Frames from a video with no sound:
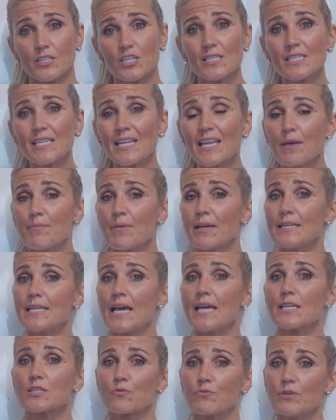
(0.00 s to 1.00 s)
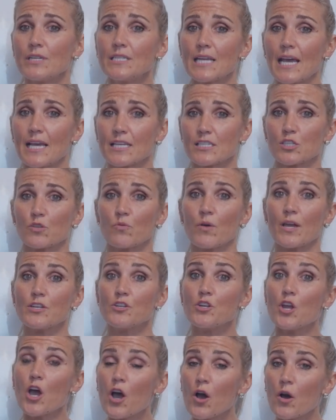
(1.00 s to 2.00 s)
just to get my retest so I
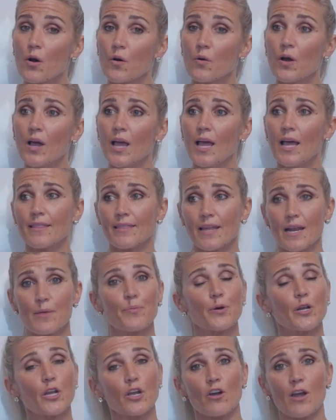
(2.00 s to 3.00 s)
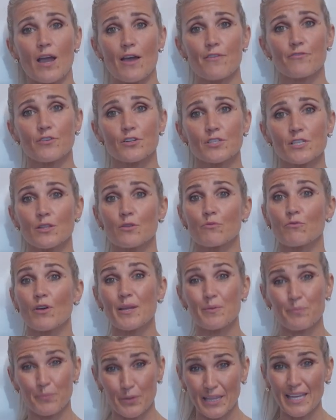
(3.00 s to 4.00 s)
know that I'm putting our efforts in the
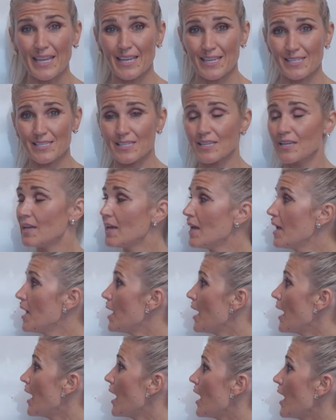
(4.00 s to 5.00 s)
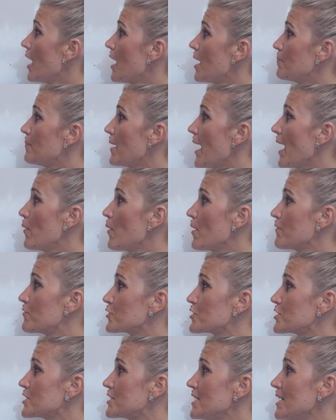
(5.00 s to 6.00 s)
right place.
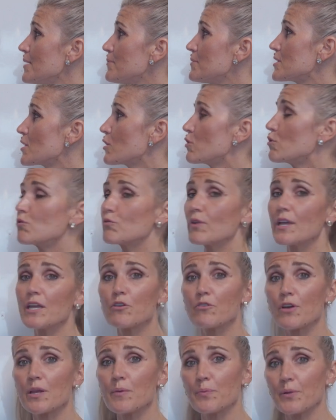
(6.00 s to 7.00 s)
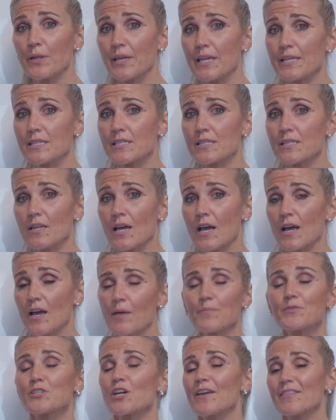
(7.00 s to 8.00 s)
However, stim is a great place,
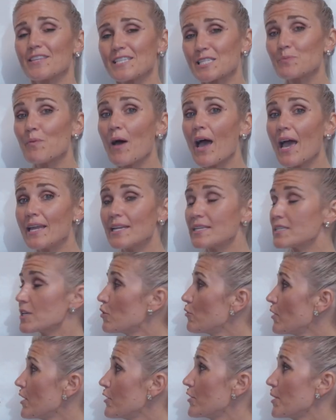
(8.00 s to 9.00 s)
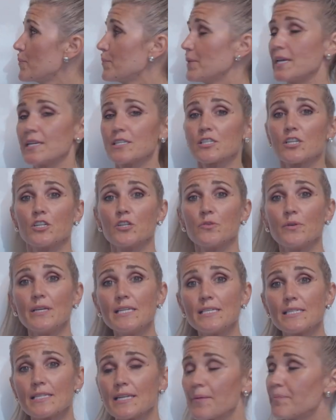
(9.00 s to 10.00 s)
the spine is a great place to do
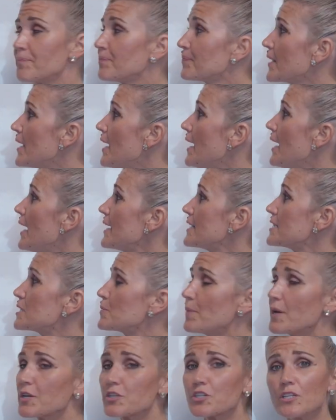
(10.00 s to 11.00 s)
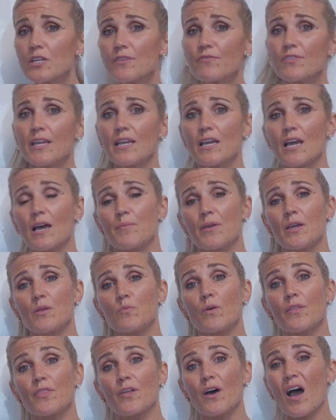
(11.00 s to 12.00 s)
Estim, especially if they come
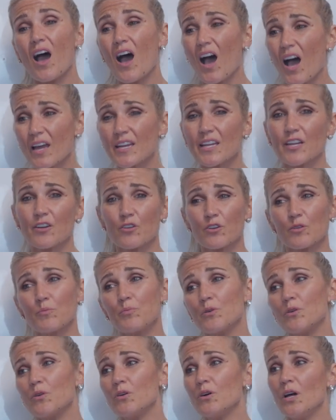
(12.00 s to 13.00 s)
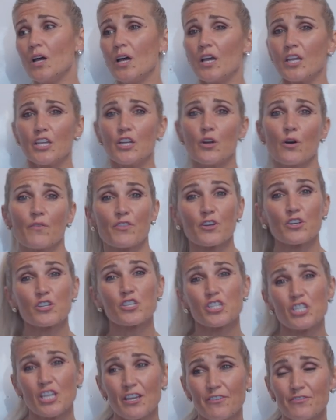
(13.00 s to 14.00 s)
in with a hot, irritable, if they're
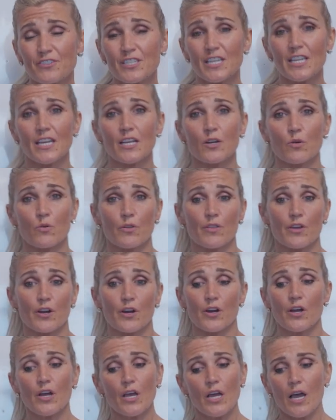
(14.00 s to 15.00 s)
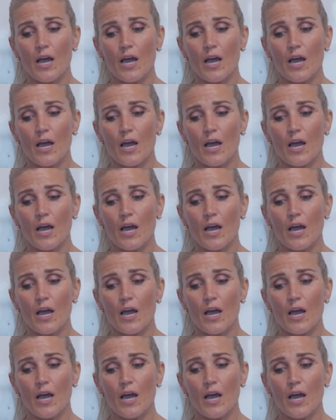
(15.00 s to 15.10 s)
shifted or they're